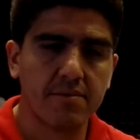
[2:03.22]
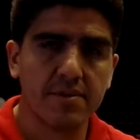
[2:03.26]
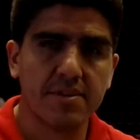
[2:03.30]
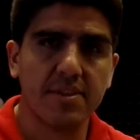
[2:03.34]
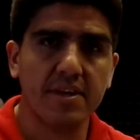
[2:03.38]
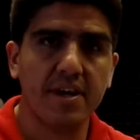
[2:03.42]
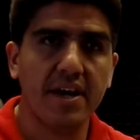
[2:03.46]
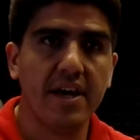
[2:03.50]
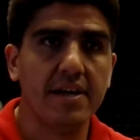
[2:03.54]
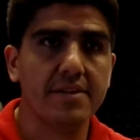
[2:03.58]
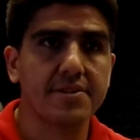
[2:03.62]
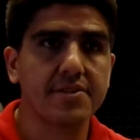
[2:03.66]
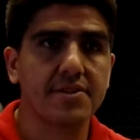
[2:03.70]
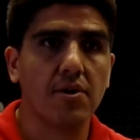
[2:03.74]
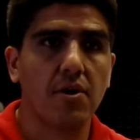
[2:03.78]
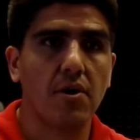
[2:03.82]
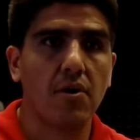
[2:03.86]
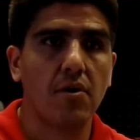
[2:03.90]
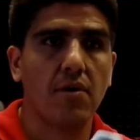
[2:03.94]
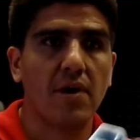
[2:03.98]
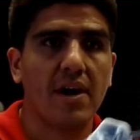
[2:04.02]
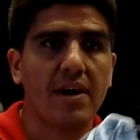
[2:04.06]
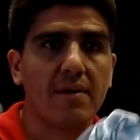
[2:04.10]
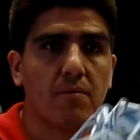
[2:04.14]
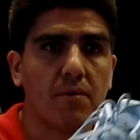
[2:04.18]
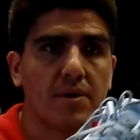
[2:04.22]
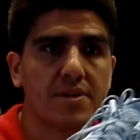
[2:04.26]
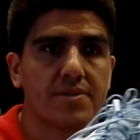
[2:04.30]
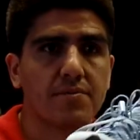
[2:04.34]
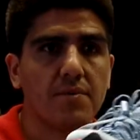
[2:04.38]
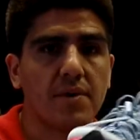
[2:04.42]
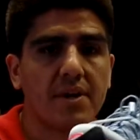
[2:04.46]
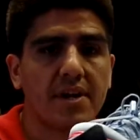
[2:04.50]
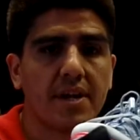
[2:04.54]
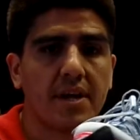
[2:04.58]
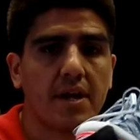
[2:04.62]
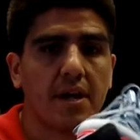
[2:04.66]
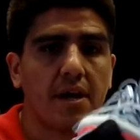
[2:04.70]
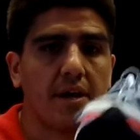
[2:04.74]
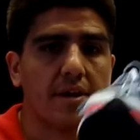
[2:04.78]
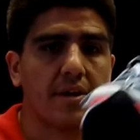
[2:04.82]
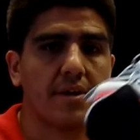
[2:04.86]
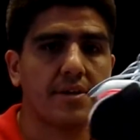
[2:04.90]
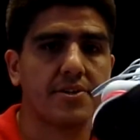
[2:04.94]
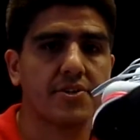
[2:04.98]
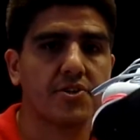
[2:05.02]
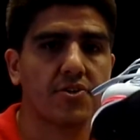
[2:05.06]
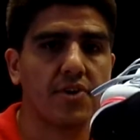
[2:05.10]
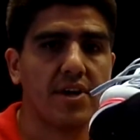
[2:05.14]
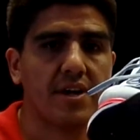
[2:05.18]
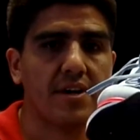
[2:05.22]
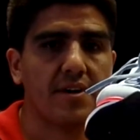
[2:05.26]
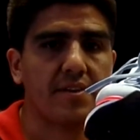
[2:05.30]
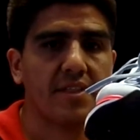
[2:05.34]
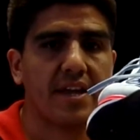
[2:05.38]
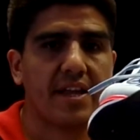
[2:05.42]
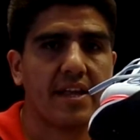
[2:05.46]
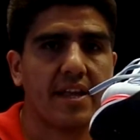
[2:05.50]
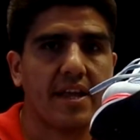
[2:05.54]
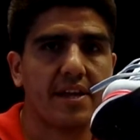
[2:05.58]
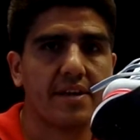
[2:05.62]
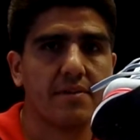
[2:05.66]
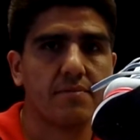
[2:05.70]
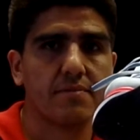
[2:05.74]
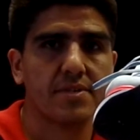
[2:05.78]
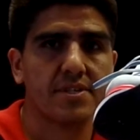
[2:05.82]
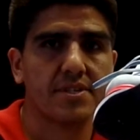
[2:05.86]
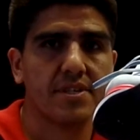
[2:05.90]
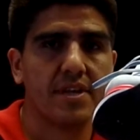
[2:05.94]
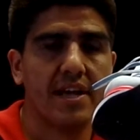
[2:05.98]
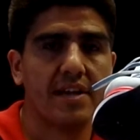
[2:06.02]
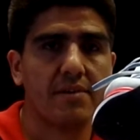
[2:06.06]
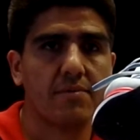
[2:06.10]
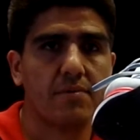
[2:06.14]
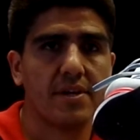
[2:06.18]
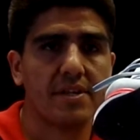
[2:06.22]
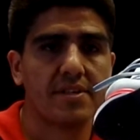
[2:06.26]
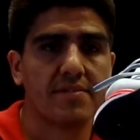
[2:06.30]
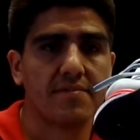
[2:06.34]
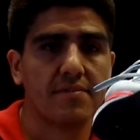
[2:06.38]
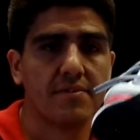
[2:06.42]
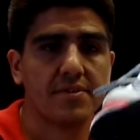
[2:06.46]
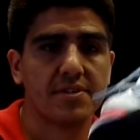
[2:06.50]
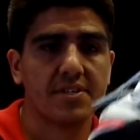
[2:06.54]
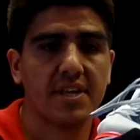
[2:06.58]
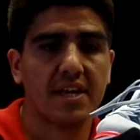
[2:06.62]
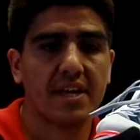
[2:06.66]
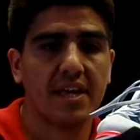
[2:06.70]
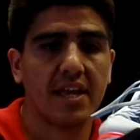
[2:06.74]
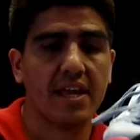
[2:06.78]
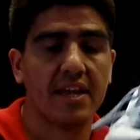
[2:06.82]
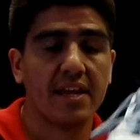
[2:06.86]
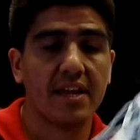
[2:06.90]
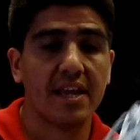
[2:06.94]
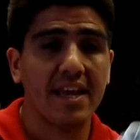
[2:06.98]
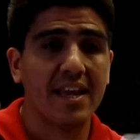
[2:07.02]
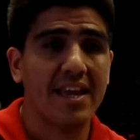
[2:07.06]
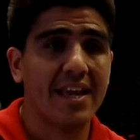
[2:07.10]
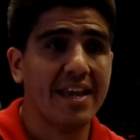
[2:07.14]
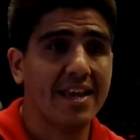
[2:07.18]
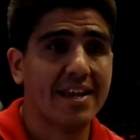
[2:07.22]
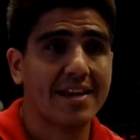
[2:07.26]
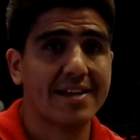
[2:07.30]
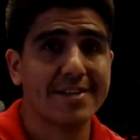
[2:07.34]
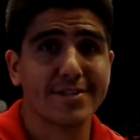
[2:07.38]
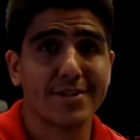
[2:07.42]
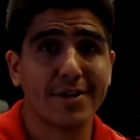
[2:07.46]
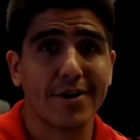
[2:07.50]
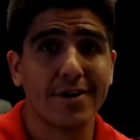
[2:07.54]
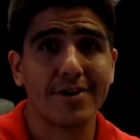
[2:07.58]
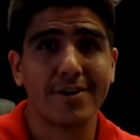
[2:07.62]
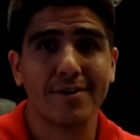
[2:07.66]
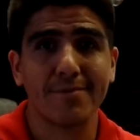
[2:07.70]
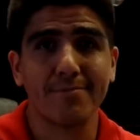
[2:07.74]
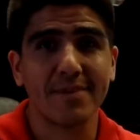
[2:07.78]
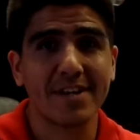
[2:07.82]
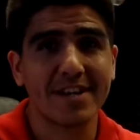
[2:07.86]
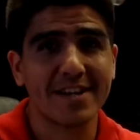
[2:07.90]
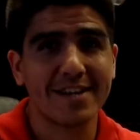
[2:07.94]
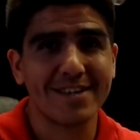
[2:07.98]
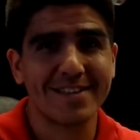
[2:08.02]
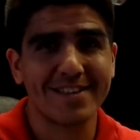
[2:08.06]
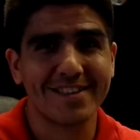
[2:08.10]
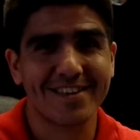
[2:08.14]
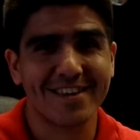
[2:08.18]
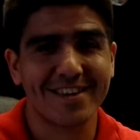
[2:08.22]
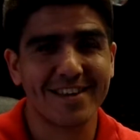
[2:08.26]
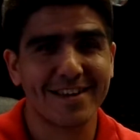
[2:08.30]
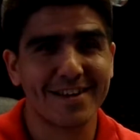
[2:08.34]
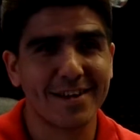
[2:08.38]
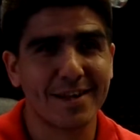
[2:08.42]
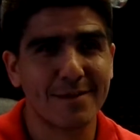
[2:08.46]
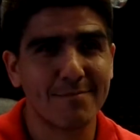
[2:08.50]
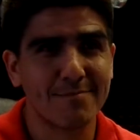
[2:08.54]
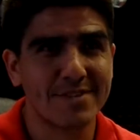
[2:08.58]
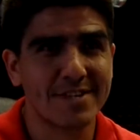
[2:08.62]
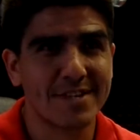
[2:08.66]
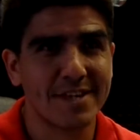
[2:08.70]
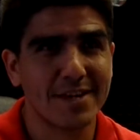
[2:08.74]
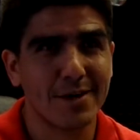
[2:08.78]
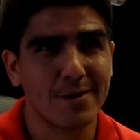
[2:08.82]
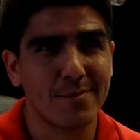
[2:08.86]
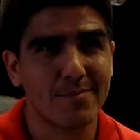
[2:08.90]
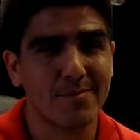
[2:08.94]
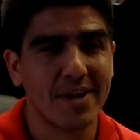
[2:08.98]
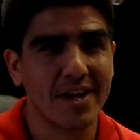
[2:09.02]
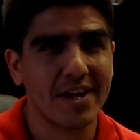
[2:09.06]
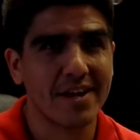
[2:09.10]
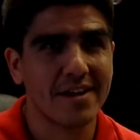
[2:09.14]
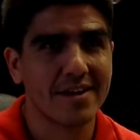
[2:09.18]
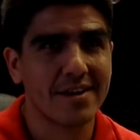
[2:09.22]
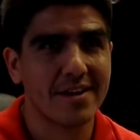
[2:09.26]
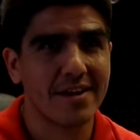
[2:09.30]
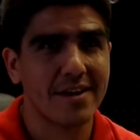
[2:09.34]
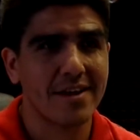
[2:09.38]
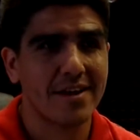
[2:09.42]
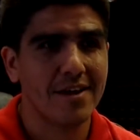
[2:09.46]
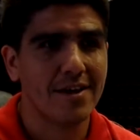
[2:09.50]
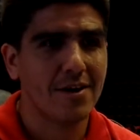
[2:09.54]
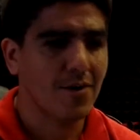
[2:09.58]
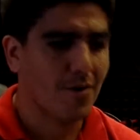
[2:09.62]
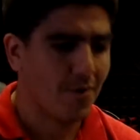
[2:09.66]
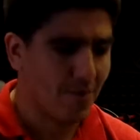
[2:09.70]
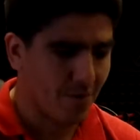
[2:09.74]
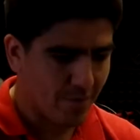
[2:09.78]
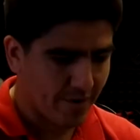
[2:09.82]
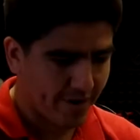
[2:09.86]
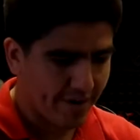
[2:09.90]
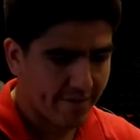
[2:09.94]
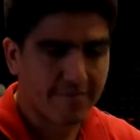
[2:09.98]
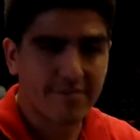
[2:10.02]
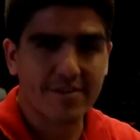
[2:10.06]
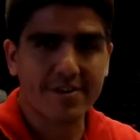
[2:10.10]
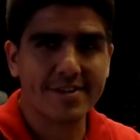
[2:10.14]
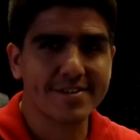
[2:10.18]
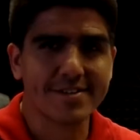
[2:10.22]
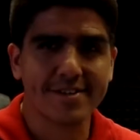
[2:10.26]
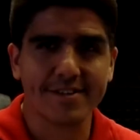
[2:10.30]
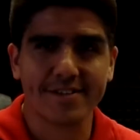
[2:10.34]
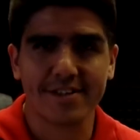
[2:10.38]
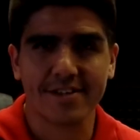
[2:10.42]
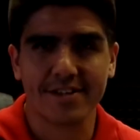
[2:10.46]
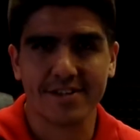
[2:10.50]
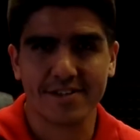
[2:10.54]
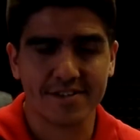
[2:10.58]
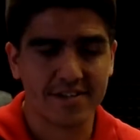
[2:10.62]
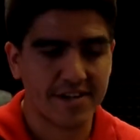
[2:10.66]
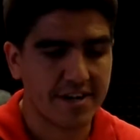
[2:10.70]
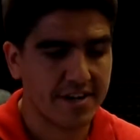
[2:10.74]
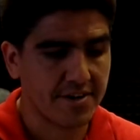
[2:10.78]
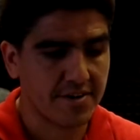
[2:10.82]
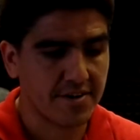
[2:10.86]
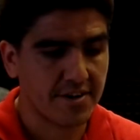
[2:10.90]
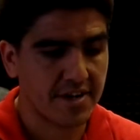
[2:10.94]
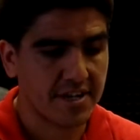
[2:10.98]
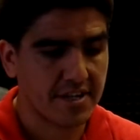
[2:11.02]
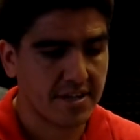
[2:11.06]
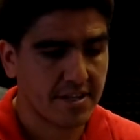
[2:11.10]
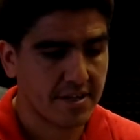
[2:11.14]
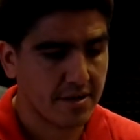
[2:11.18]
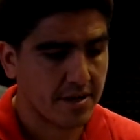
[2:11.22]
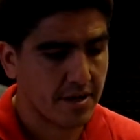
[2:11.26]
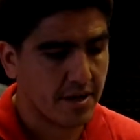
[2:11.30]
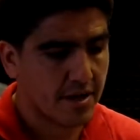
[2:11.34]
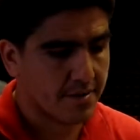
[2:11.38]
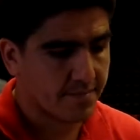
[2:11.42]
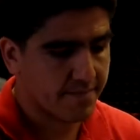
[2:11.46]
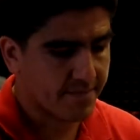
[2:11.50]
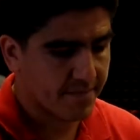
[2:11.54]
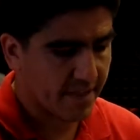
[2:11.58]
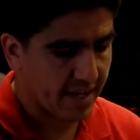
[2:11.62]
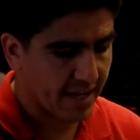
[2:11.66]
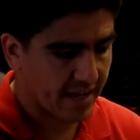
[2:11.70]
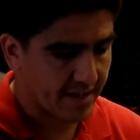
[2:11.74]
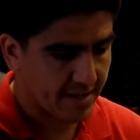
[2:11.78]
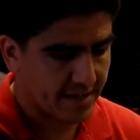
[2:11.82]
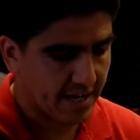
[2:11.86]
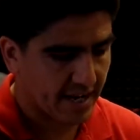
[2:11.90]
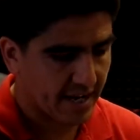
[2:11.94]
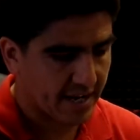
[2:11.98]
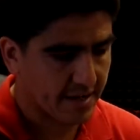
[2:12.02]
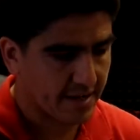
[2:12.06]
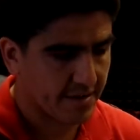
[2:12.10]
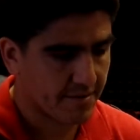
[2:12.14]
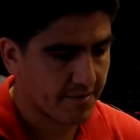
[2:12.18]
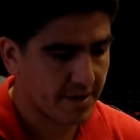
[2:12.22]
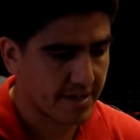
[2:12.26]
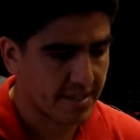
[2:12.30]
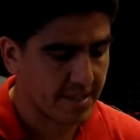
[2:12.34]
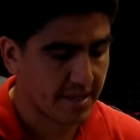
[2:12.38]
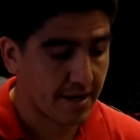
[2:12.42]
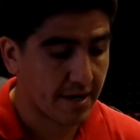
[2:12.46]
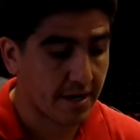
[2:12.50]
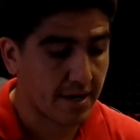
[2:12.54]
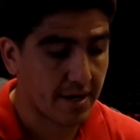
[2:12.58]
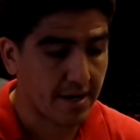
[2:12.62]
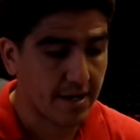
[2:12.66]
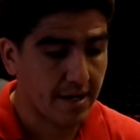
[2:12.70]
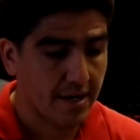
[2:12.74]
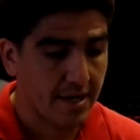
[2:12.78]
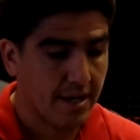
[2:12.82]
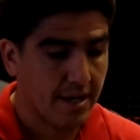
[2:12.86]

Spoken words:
with that, so I was running on a trail that kind of was sideways for a second, and I started immediately getting MCL pain, or whatever it is on the inside of your knee, that tendon right there.